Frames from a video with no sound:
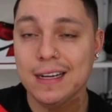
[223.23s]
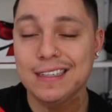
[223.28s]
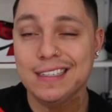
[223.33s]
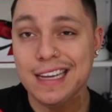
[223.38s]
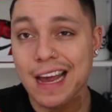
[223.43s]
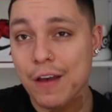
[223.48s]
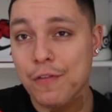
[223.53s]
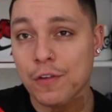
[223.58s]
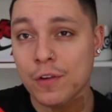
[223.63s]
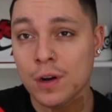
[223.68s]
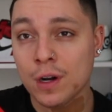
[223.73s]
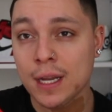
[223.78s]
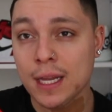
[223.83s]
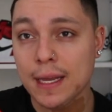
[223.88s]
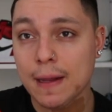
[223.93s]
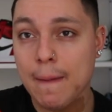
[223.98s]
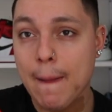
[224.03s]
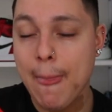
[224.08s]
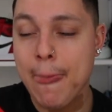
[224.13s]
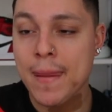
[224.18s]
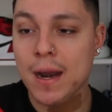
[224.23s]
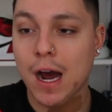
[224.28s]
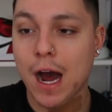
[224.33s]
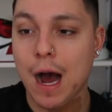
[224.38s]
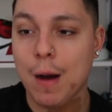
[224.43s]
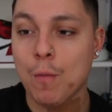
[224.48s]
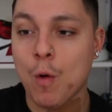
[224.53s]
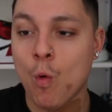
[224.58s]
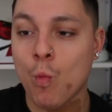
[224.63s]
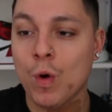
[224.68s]
Definitely
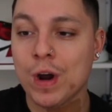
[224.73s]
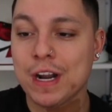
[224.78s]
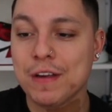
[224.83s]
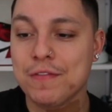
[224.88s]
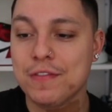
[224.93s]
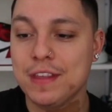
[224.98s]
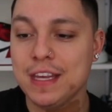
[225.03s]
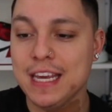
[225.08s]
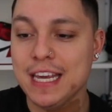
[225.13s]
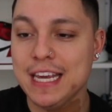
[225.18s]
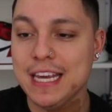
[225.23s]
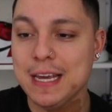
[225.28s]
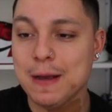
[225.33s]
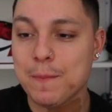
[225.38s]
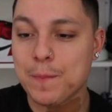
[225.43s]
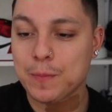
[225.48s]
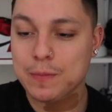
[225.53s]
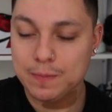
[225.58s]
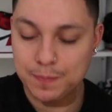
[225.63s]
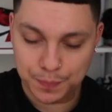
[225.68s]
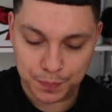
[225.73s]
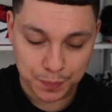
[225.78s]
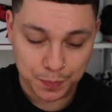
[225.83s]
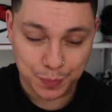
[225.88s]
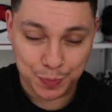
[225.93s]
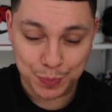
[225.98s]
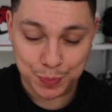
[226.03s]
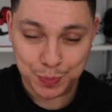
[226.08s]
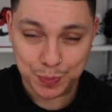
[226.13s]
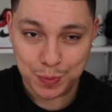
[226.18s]
um, one of the
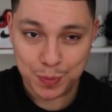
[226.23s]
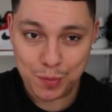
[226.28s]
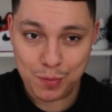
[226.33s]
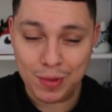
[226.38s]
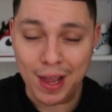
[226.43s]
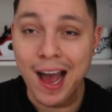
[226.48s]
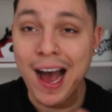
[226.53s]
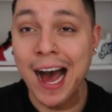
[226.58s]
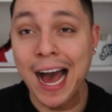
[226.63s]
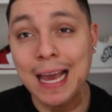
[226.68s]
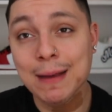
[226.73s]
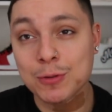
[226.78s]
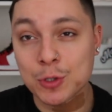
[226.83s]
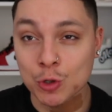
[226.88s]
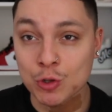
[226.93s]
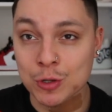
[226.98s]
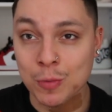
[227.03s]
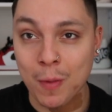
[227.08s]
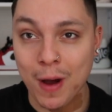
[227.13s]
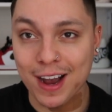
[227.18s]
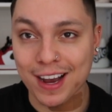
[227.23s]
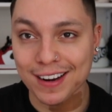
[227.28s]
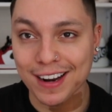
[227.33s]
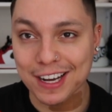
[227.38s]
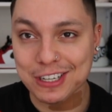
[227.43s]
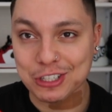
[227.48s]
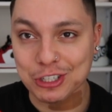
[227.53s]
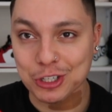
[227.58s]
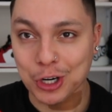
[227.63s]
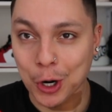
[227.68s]
hype shoes in my
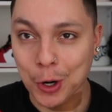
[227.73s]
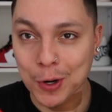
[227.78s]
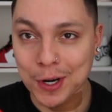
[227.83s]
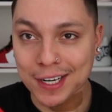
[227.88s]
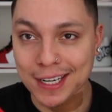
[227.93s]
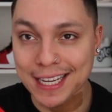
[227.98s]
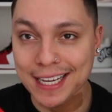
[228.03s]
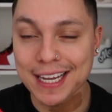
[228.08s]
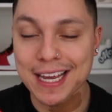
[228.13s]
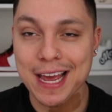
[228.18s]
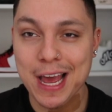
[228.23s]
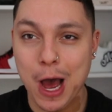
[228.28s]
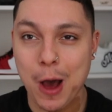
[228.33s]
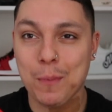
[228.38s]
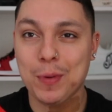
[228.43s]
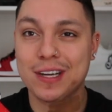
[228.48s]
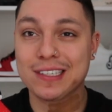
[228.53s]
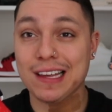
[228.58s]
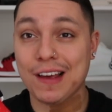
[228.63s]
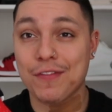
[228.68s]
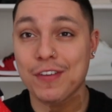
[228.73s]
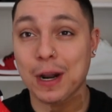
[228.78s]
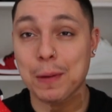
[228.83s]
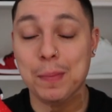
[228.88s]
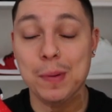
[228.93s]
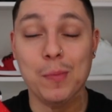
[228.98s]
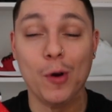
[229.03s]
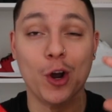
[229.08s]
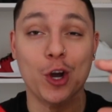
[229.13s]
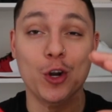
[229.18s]
collection currently, uh, because I feel like
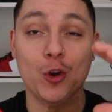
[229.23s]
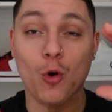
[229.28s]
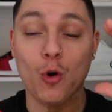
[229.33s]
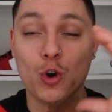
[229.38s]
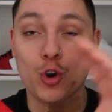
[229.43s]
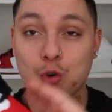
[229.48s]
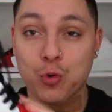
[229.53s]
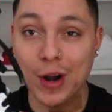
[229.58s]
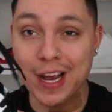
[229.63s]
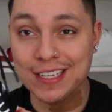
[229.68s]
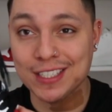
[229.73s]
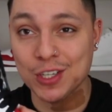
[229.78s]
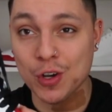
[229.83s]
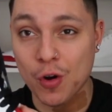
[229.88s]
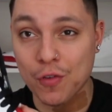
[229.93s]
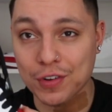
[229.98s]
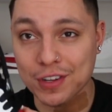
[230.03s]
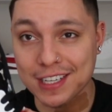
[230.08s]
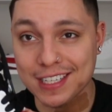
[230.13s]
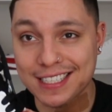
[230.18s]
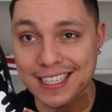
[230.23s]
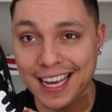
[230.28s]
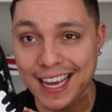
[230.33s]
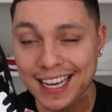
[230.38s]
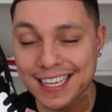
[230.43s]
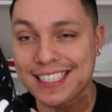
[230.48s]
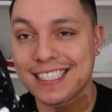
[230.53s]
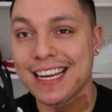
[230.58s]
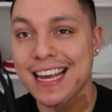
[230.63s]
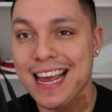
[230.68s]
people are gonna go crazy over these
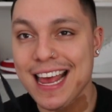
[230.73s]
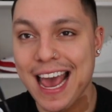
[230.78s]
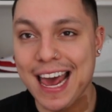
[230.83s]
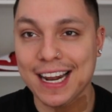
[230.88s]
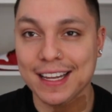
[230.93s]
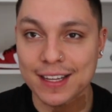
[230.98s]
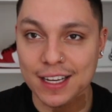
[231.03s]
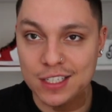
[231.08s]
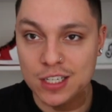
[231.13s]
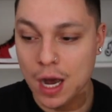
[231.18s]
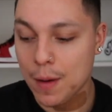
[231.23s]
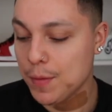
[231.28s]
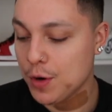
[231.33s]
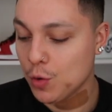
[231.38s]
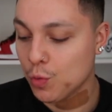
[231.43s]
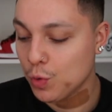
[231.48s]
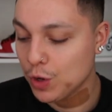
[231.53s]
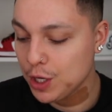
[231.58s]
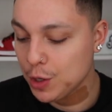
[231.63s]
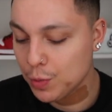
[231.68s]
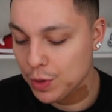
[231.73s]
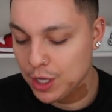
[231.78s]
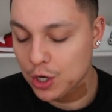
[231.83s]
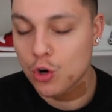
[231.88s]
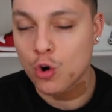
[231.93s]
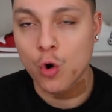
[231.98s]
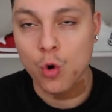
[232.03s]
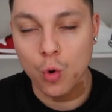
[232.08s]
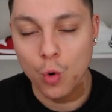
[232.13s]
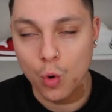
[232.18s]
kicks. And it does come in a really really
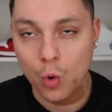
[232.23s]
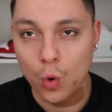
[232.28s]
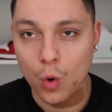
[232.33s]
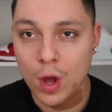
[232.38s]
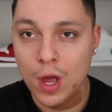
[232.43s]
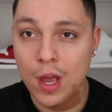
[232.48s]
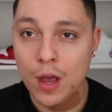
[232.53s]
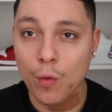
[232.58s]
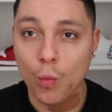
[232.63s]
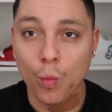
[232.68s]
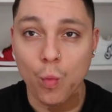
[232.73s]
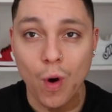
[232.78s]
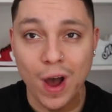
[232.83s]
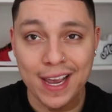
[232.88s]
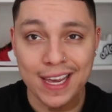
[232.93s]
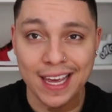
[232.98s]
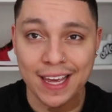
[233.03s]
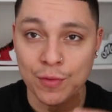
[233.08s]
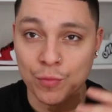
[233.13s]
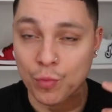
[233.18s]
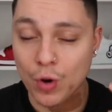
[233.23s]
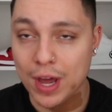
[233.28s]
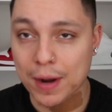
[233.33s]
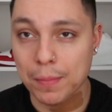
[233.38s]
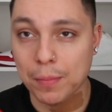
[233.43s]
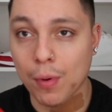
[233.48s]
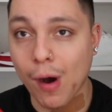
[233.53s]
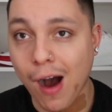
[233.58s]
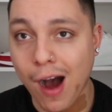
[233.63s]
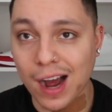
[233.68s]
cool white and
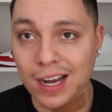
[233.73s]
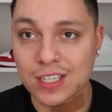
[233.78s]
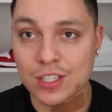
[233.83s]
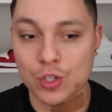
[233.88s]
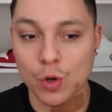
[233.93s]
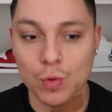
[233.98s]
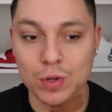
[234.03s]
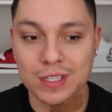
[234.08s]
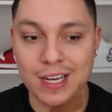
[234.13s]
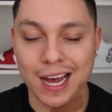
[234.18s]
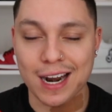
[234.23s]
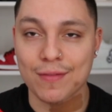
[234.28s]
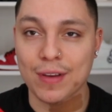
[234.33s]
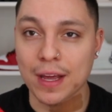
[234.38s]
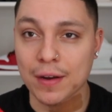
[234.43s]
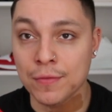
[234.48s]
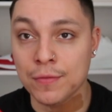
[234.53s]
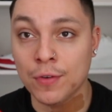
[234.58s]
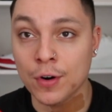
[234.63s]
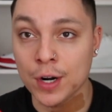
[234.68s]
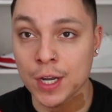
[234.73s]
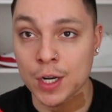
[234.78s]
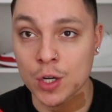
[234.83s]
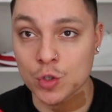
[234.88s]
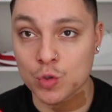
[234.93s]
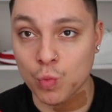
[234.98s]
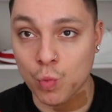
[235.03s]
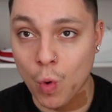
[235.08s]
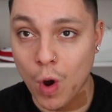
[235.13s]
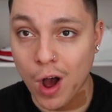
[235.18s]
red box, so it's kind of inverted
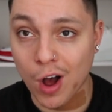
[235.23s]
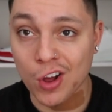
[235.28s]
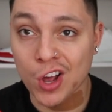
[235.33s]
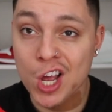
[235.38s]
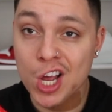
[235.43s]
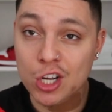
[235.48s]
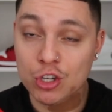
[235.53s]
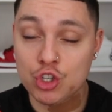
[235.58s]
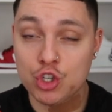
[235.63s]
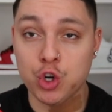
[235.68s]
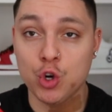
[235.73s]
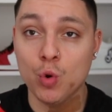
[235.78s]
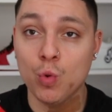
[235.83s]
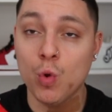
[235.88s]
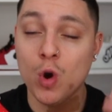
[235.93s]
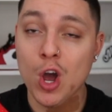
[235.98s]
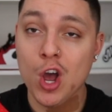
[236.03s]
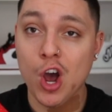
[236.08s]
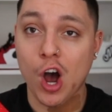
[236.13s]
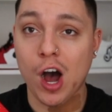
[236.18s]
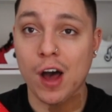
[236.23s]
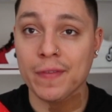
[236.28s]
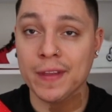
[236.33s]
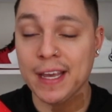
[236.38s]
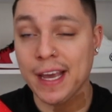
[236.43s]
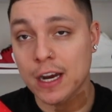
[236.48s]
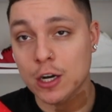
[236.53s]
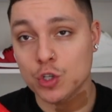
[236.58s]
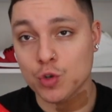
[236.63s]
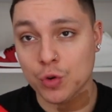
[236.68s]
as well too on
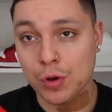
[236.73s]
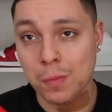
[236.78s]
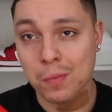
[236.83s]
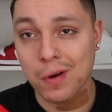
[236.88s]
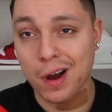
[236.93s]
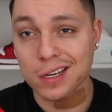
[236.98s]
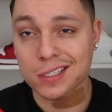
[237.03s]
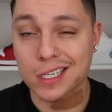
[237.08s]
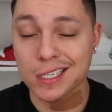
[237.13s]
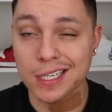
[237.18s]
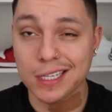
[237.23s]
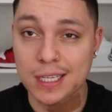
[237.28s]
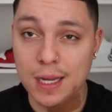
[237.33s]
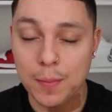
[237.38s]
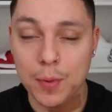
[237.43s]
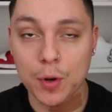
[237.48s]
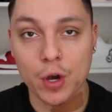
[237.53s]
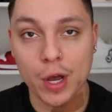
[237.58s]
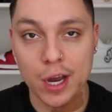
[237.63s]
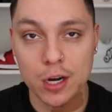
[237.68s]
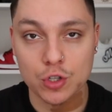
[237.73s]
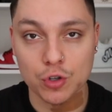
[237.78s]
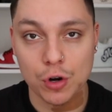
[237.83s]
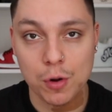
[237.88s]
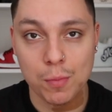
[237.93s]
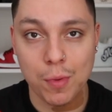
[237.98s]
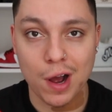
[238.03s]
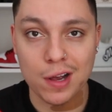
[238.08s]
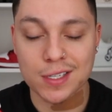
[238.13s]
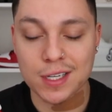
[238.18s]
the Air Jordan box, because the typical Air
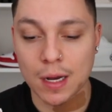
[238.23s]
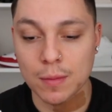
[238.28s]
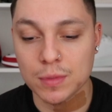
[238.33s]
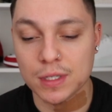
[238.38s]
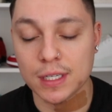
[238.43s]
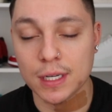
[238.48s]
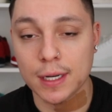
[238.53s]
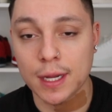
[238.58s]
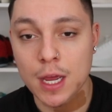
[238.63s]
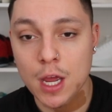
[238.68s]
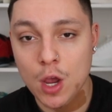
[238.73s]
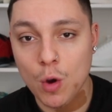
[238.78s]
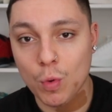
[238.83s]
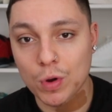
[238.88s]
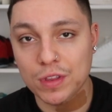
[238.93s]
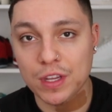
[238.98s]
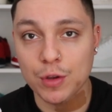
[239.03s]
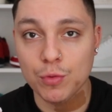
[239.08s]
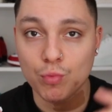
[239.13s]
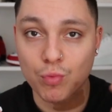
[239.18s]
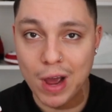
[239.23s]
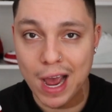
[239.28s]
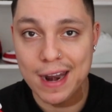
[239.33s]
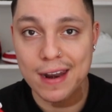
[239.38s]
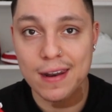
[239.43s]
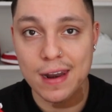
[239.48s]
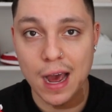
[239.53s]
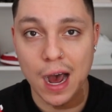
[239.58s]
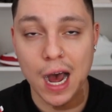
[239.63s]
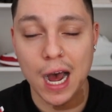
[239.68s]
Jordan box comes in with the
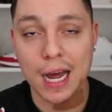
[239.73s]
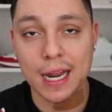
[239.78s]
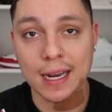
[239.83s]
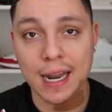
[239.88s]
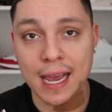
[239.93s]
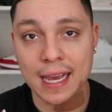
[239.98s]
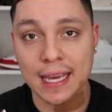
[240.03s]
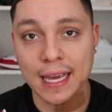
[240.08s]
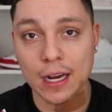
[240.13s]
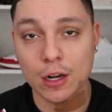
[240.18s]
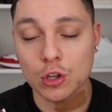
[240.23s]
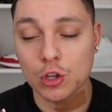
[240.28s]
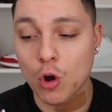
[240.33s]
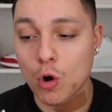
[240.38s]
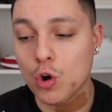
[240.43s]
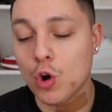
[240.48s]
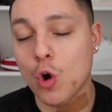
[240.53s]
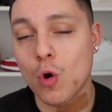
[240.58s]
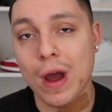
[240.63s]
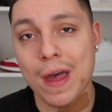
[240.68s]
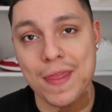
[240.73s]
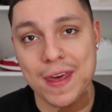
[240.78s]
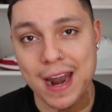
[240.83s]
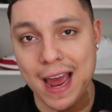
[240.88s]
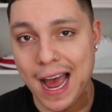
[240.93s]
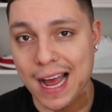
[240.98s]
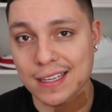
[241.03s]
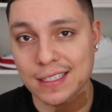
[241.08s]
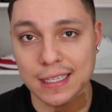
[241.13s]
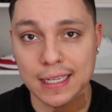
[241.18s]
red uh, Nike Air logo, and then it
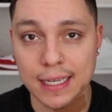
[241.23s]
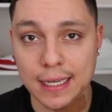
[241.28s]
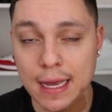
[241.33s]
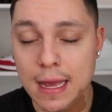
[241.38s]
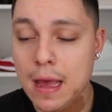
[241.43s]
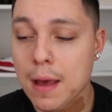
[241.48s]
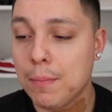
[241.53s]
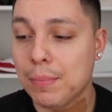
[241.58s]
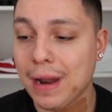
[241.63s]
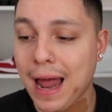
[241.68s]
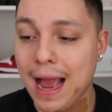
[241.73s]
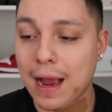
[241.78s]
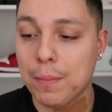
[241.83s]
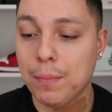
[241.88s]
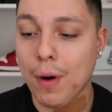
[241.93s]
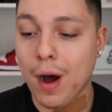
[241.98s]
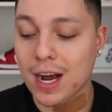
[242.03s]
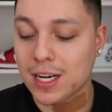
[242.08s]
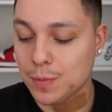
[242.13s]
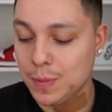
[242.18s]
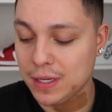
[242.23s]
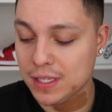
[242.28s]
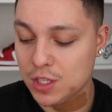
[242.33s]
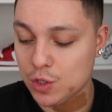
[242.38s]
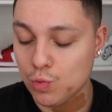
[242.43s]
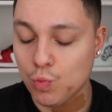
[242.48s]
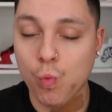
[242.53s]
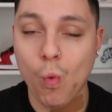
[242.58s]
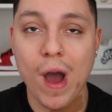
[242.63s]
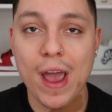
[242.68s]
has the black box, but this
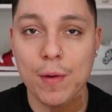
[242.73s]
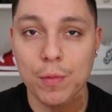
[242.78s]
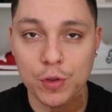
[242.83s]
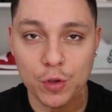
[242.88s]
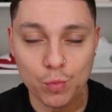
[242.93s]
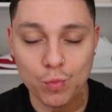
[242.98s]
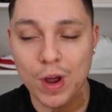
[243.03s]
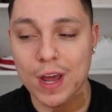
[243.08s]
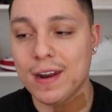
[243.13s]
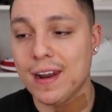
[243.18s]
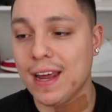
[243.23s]
is white with the red